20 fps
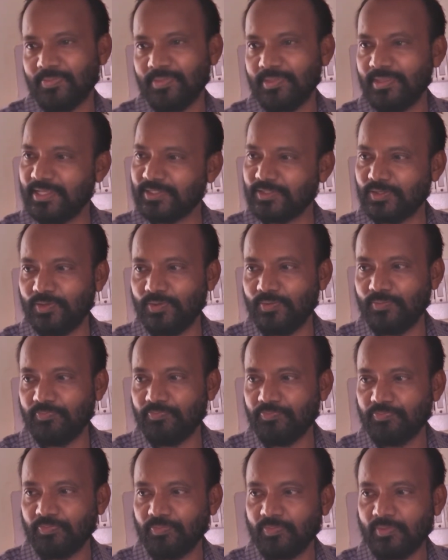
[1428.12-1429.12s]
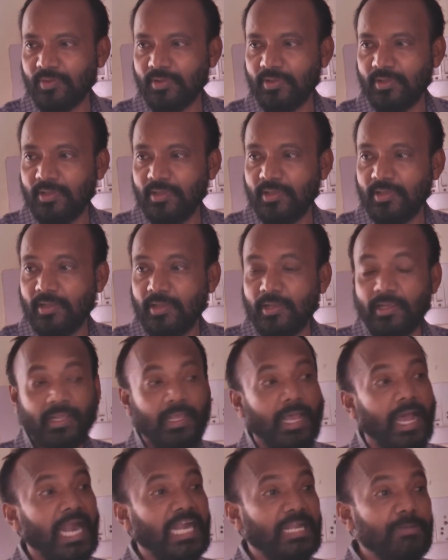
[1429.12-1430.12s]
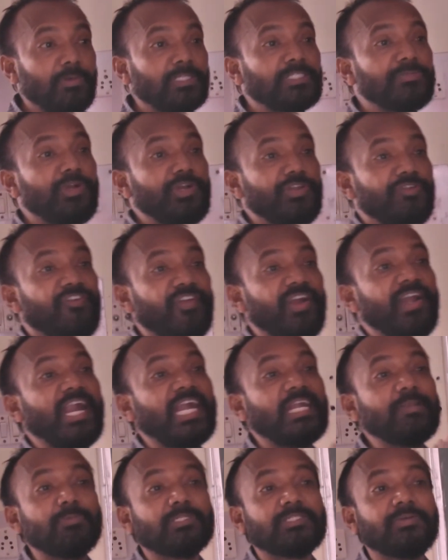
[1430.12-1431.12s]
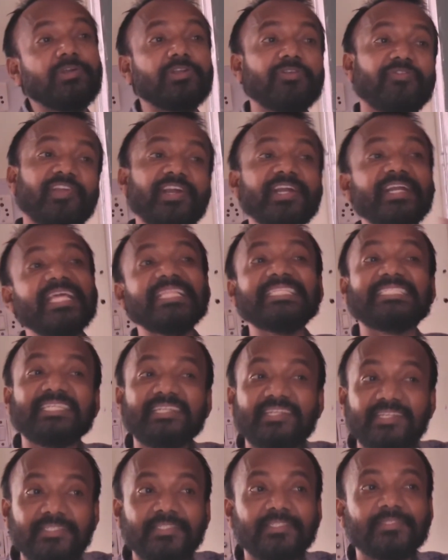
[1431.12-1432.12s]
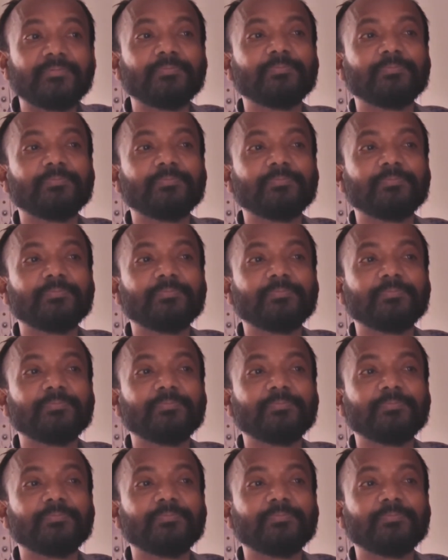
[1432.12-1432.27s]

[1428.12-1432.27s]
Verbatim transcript: Yes or no? atmosphere different atmosphere different densities